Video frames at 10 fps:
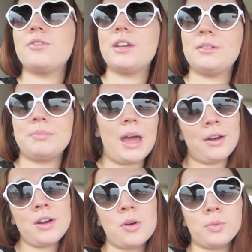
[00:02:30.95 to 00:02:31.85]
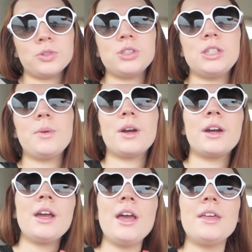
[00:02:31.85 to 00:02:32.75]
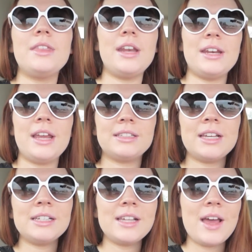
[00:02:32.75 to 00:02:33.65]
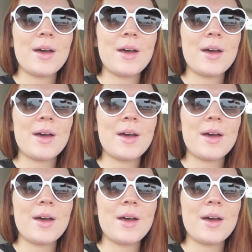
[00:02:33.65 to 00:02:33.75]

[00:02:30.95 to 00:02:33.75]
And I don't know, we'll just see where the day takes us.